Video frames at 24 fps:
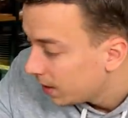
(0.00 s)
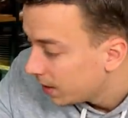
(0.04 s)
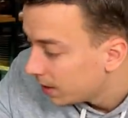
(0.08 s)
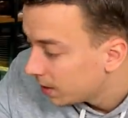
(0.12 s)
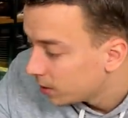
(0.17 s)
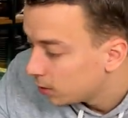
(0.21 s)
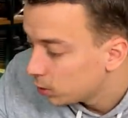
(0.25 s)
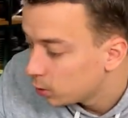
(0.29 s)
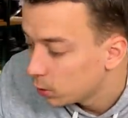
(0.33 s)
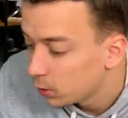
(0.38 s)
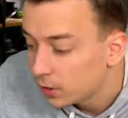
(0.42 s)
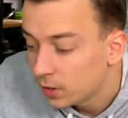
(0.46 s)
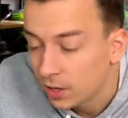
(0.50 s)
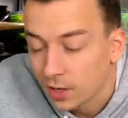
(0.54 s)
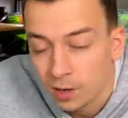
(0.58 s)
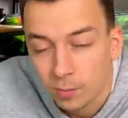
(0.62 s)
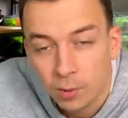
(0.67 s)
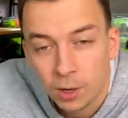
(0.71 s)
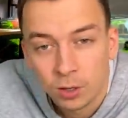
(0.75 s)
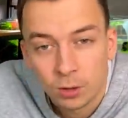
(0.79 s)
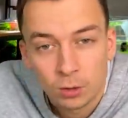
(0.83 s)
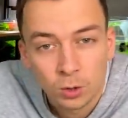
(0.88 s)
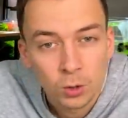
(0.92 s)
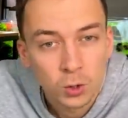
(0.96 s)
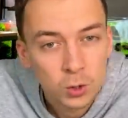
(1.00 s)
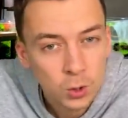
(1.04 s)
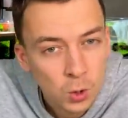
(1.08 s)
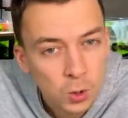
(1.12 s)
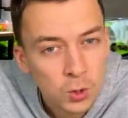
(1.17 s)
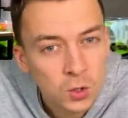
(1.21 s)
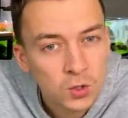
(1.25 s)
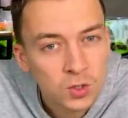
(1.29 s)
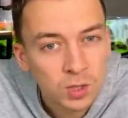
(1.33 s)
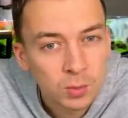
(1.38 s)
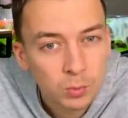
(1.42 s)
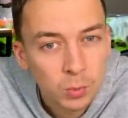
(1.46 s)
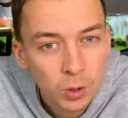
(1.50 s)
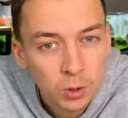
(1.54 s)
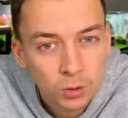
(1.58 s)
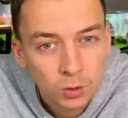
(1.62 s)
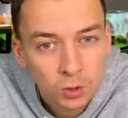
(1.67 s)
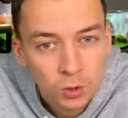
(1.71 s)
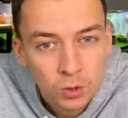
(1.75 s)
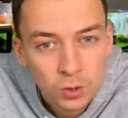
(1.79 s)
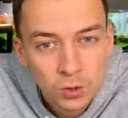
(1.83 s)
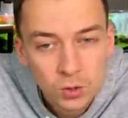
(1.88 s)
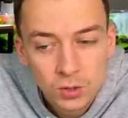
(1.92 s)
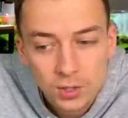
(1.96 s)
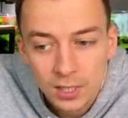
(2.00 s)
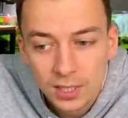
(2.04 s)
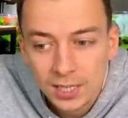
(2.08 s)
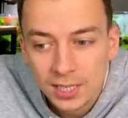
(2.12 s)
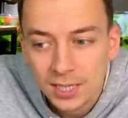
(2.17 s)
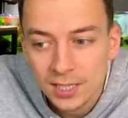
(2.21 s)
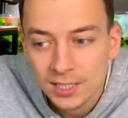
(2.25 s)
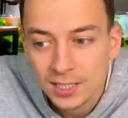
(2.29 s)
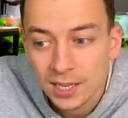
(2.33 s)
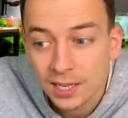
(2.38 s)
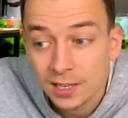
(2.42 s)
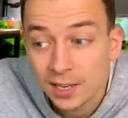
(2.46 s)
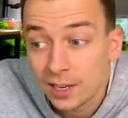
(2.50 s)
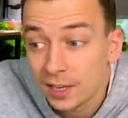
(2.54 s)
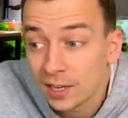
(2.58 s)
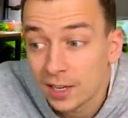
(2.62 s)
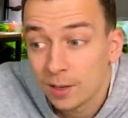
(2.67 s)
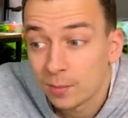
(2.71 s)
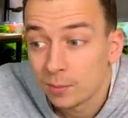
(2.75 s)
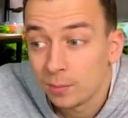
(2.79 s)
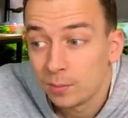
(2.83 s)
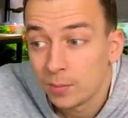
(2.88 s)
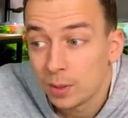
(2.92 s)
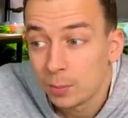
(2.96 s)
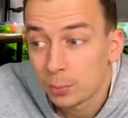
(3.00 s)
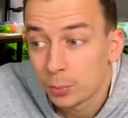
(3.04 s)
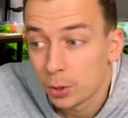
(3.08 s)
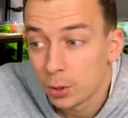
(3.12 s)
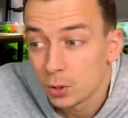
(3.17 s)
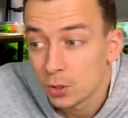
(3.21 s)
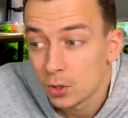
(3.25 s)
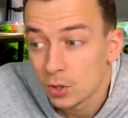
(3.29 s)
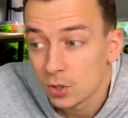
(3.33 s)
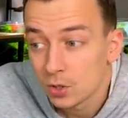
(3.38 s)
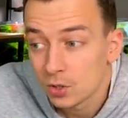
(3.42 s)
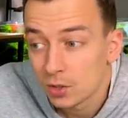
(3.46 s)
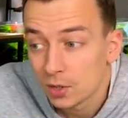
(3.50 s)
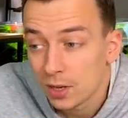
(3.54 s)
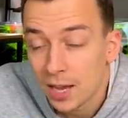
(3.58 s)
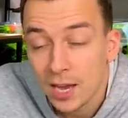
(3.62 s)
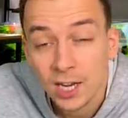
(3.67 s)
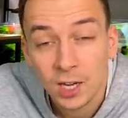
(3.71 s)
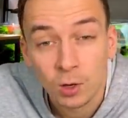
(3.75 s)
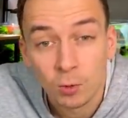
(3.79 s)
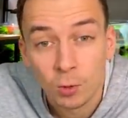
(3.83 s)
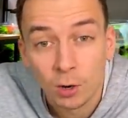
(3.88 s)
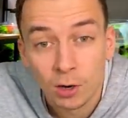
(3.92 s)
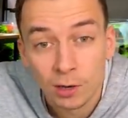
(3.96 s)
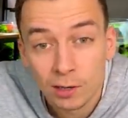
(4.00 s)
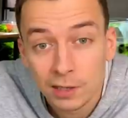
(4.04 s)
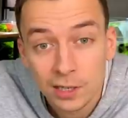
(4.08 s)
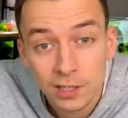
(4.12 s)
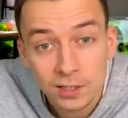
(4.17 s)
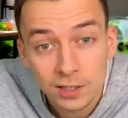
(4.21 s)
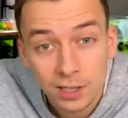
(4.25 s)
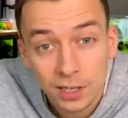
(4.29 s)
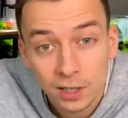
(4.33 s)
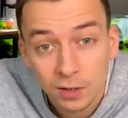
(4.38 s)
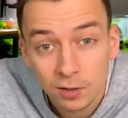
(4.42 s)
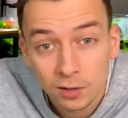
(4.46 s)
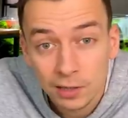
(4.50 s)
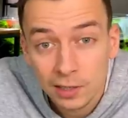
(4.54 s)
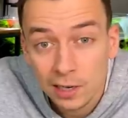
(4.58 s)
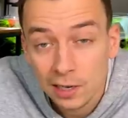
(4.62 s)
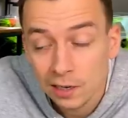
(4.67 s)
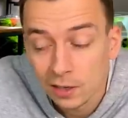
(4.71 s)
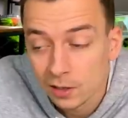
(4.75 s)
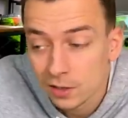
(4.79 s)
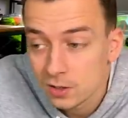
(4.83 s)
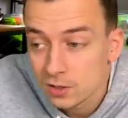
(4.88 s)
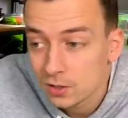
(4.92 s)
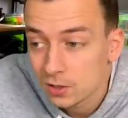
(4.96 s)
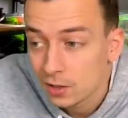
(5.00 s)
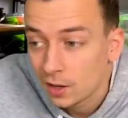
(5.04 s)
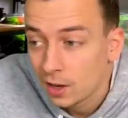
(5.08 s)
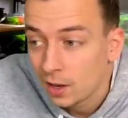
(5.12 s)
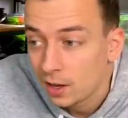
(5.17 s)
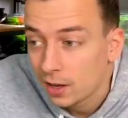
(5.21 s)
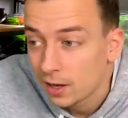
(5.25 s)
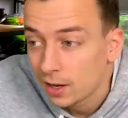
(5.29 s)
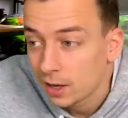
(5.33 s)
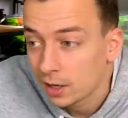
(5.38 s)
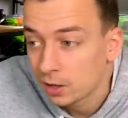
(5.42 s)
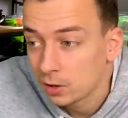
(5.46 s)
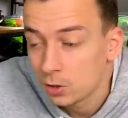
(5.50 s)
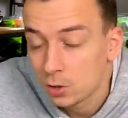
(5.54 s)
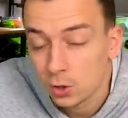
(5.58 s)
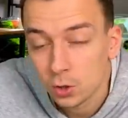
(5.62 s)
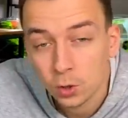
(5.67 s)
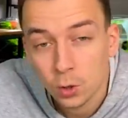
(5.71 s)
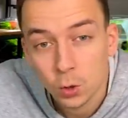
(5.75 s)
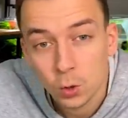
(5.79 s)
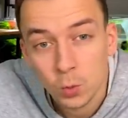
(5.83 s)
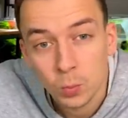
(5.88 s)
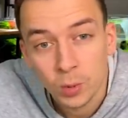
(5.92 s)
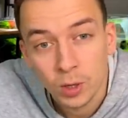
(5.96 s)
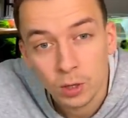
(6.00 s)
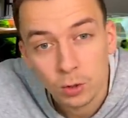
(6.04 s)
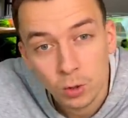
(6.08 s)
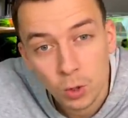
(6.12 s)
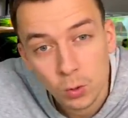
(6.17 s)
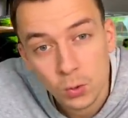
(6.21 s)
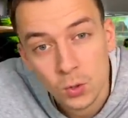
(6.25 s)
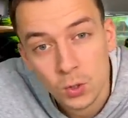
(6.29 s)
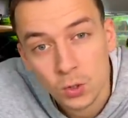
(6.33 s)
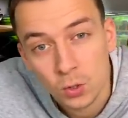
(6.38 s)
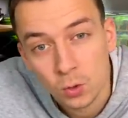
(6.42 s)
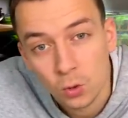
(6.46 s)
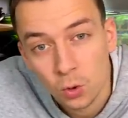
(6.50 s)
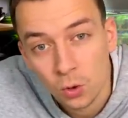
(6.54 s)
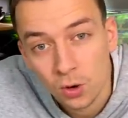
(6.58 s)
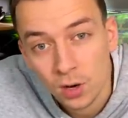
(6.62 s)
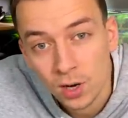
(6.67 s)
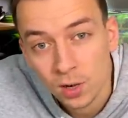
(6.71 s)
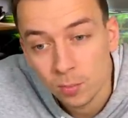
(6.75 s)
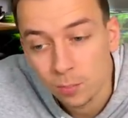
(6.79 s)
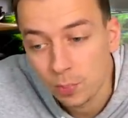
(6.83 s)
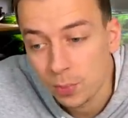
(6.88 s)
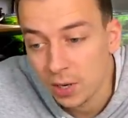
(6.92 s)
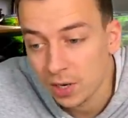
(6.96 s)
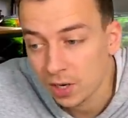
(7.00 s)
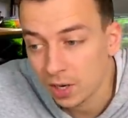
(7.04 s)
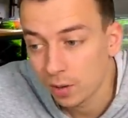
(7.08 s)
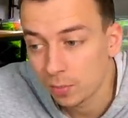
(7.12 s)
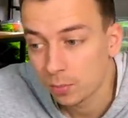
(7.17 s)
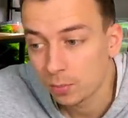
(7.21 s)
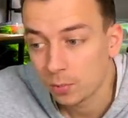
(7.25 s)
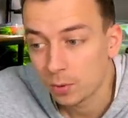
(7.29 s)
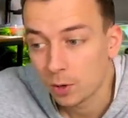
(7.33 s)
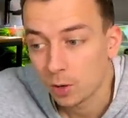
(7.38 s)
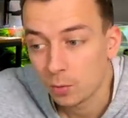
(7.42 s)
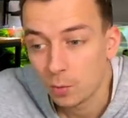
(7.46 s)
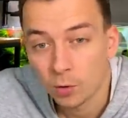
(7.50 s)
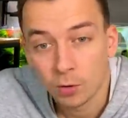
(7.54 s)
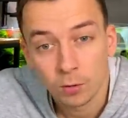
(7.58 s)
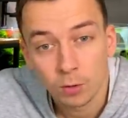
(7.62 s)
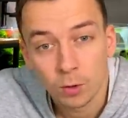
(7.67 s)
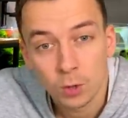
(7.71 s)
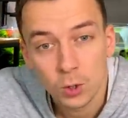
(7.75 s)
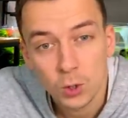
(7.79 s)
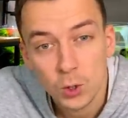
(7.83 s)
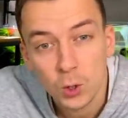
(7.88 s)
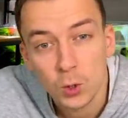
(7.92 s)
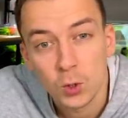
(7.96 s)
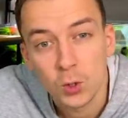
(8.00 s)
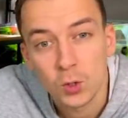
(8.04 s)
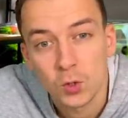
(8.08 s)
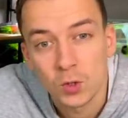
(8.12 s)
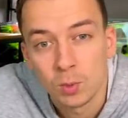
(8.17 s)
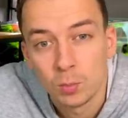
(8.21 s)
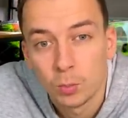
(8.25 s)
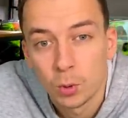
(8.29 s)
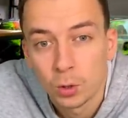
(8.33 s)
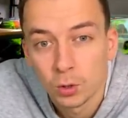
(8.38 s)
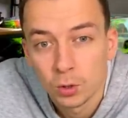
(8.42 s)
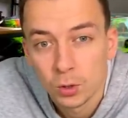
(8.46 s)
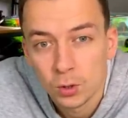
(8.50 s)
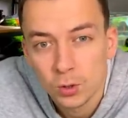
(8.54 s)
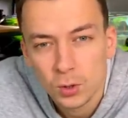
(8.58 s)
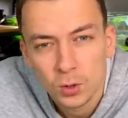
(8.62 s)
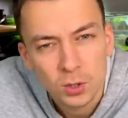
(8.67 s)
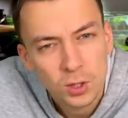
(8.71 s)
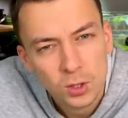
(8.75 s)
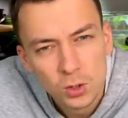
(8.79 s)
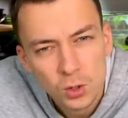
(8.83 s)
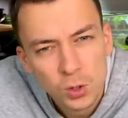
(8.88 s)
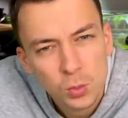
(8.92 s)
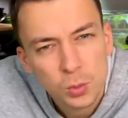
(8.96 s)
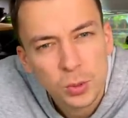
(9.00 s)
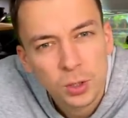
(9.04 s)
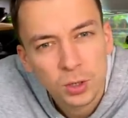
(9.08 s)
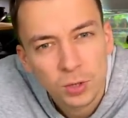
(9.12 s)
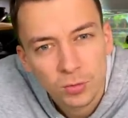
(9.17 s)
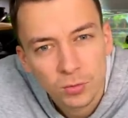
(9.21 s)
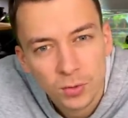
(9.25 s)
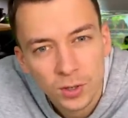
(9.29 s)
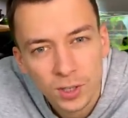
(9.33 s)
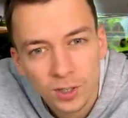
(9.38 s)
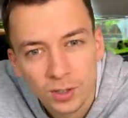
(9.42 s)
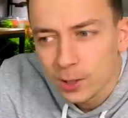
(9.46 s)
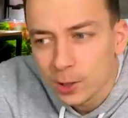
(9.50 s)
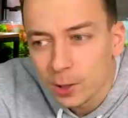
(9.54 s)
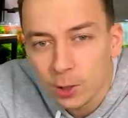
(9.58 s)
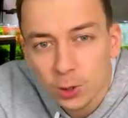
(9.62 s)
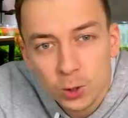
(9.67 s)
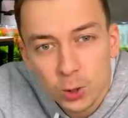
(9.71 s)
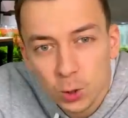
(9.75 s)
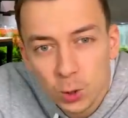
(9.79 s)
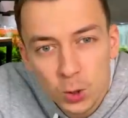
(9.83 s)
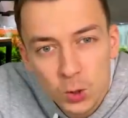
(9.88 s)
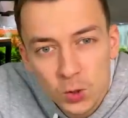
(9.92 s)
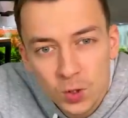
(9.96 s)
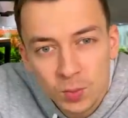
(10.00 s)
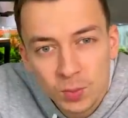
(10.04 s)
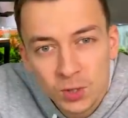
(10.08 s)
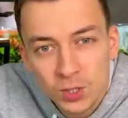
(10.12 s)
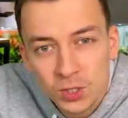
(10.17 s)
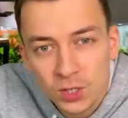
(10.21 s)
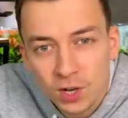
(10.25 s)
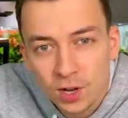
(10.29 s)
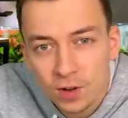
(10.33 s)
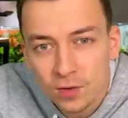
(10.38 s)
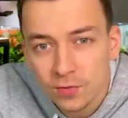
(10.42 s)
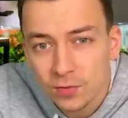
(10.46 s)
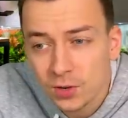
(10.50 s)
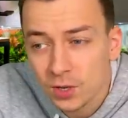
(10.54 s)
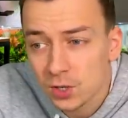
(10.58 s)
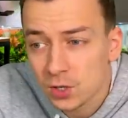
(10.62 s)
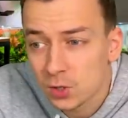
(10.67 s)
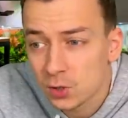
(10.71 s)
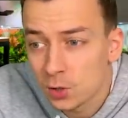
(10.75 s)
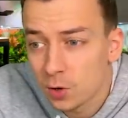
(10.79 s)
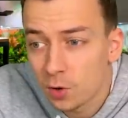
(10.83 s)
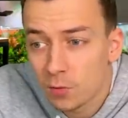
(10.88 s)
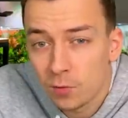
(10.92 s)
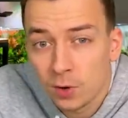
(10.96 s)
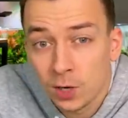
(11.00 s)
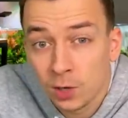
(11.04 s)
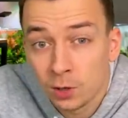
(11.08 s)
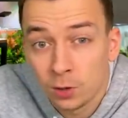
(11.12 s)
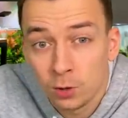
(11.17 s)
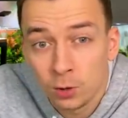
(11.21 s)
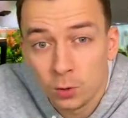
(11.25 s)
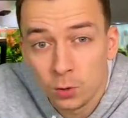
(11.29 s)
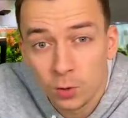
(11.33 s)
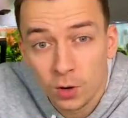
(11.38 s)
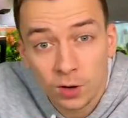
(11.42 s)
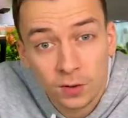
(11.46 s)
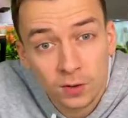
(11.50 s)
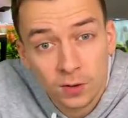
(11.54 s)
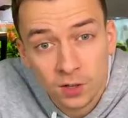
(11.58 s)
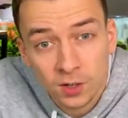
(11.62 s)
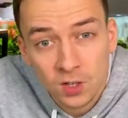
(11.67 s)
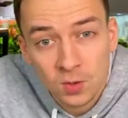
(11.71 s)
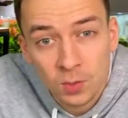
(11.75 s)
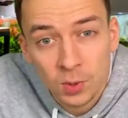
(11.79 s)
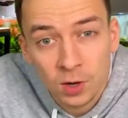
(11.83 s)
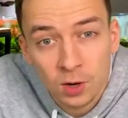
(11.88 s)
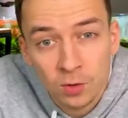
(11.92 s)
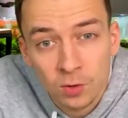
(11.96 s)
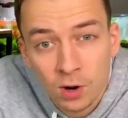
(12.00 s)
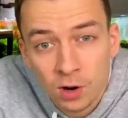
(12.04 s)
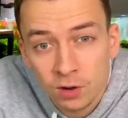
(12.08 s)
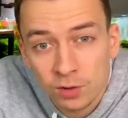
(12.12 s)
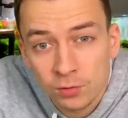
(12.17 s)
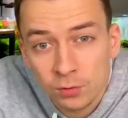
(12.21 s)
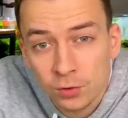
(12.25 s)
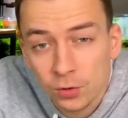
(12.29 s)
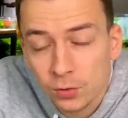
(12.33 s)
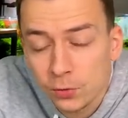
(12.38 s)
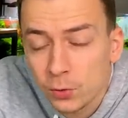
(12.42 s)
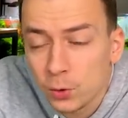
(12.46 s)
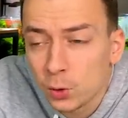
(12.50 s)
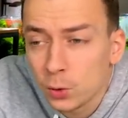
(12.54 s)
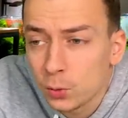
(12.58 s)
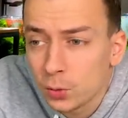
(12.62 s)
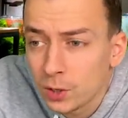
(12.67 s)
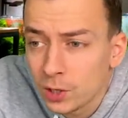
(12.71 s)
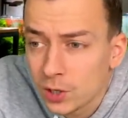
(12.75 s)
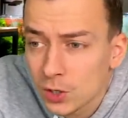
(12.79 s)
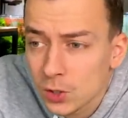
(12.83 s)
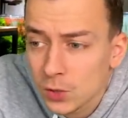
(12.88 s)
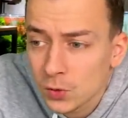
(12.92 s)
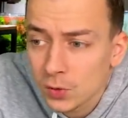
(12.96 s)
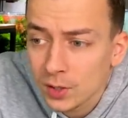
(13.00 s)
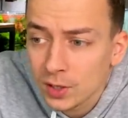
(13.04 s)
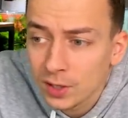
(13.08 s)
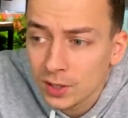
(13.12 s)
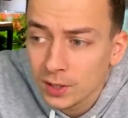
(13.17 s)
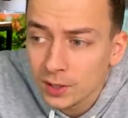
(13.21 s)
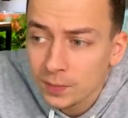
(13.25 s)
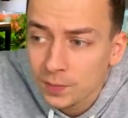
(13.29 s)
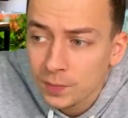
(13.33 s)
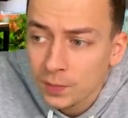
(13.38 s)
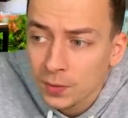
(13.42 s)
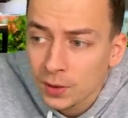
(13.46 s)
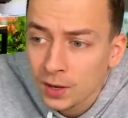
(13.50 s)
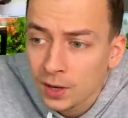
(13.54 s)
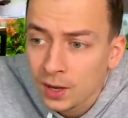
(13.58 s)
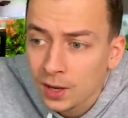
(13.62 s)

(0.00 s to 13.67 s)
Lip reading: And the good thing about those SodaStream bottles is that they can be purchased anywhere, at least here in the Netherlands. I can just go to my grocery store and pick up one of those SodaStream bottles. So that's super convenient. Now SodaStream itself is not really new. I think it's been around for a few years already.